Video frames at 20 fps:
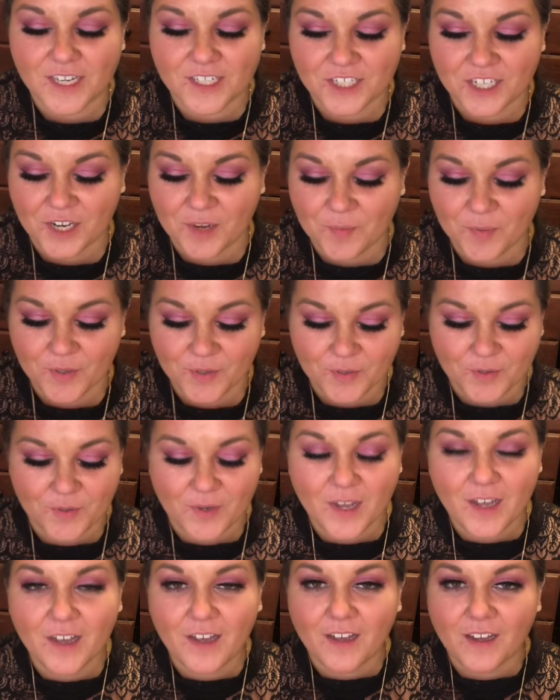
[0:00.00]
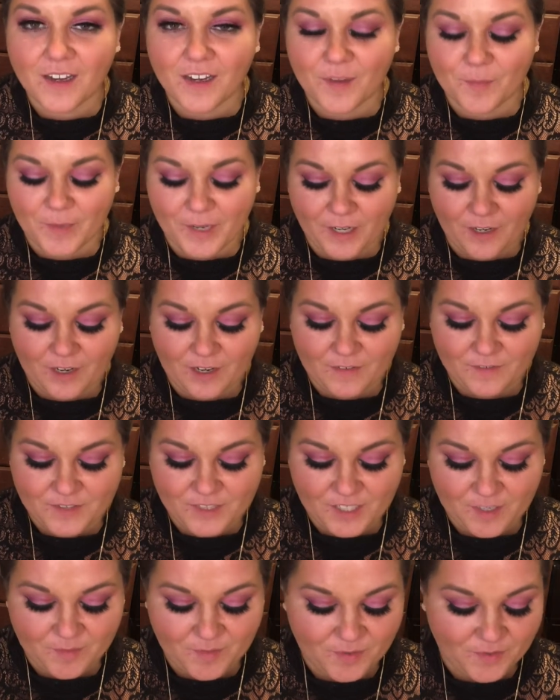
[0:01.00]
shampoo on my off
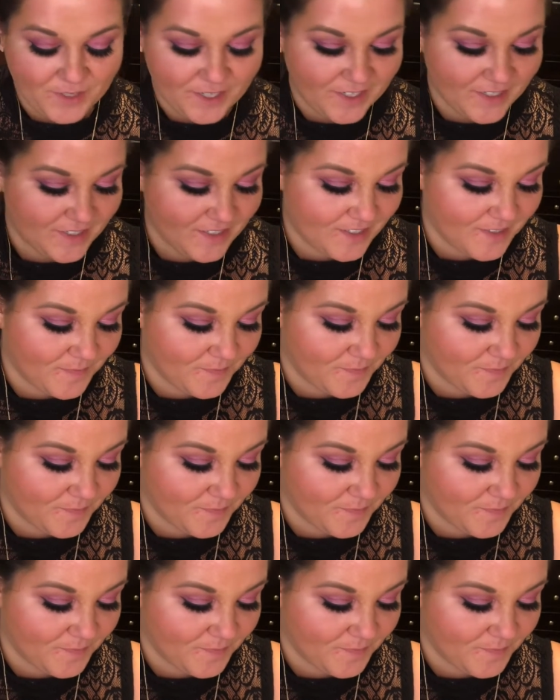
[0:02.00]
shampoo days.